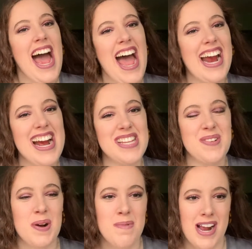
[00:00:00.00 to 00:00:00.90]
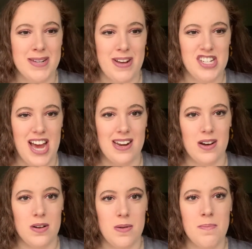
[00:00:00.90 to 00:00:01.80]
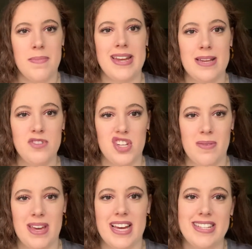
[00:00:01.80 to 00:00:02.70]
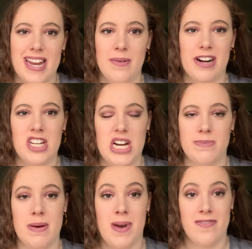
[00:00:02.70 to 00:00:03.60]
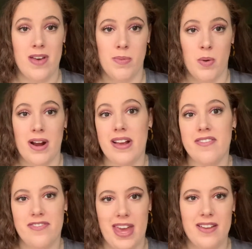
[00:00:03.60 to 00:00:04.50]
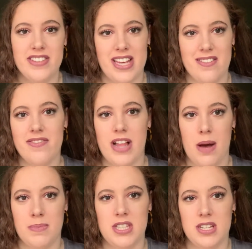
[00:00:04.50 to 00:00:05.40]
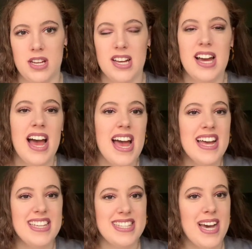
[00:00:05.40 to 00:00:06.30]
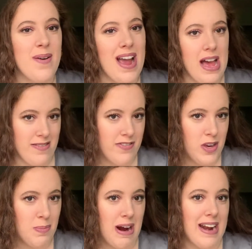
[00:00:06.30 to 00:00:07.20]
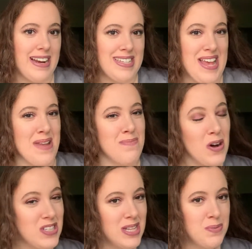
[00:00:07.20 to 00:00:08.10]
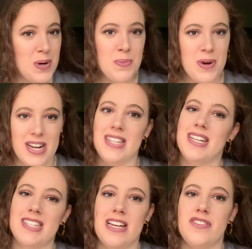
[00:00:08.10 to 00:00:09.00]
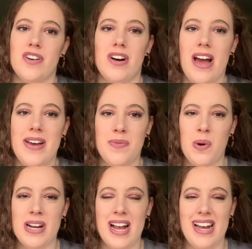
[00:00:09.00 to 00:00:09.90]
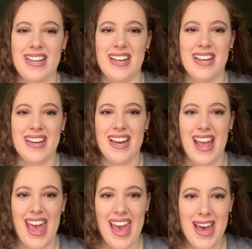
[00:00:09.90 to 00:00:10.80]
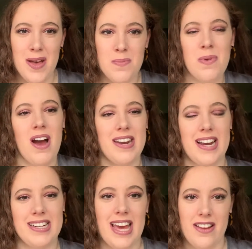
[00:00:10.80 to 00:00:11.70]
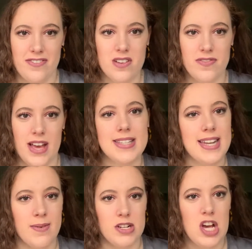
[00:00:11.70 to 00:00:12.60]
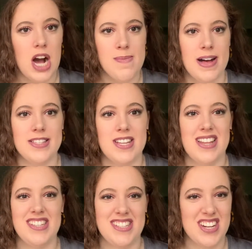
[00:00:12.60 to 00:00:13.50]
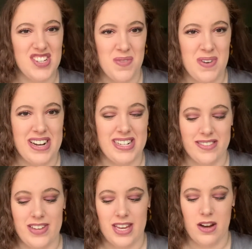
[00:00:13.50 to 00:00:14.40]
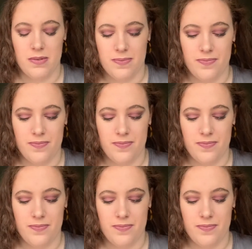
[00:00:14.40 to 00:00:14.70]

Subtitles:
Hi guys, welcome back to my channel. My name is Jamie and today we're going to talk about my February faves and flops. So I have a few products and most of them were pretty successful. I have one kind of product and a few fails that I want to talk about. So let's jump right into the video.